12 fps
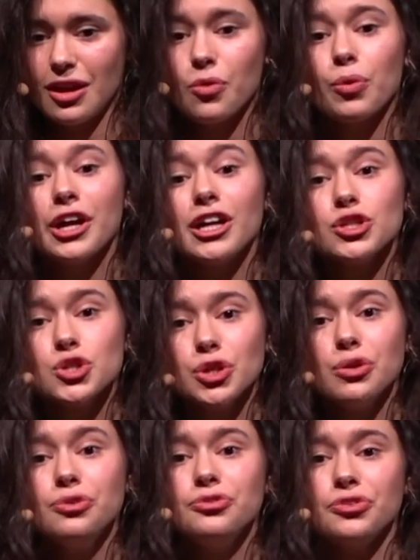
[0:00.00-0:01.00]
Where do
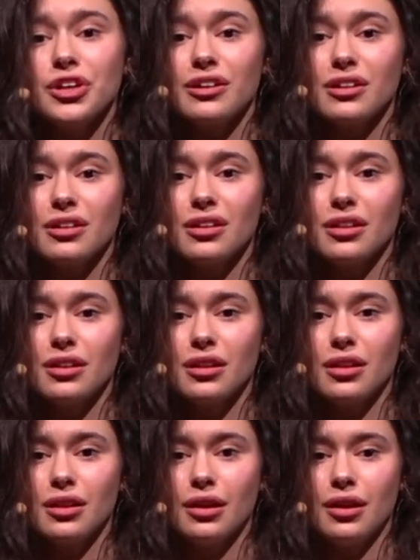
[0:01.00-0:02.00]
you feel
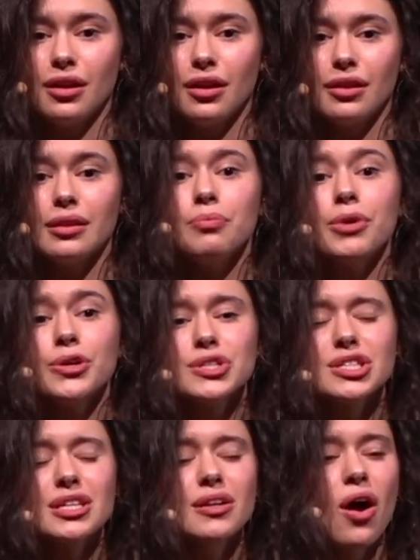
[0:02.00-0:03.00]
the
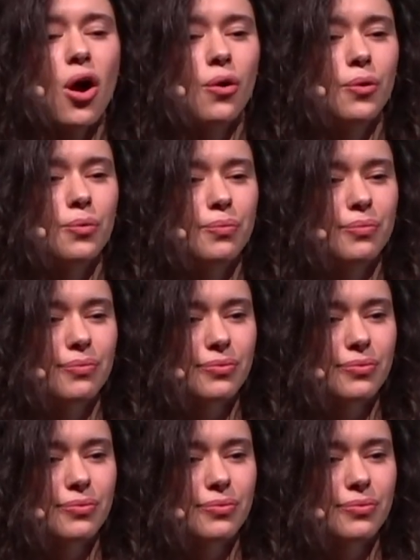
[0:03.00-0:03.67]
most at home?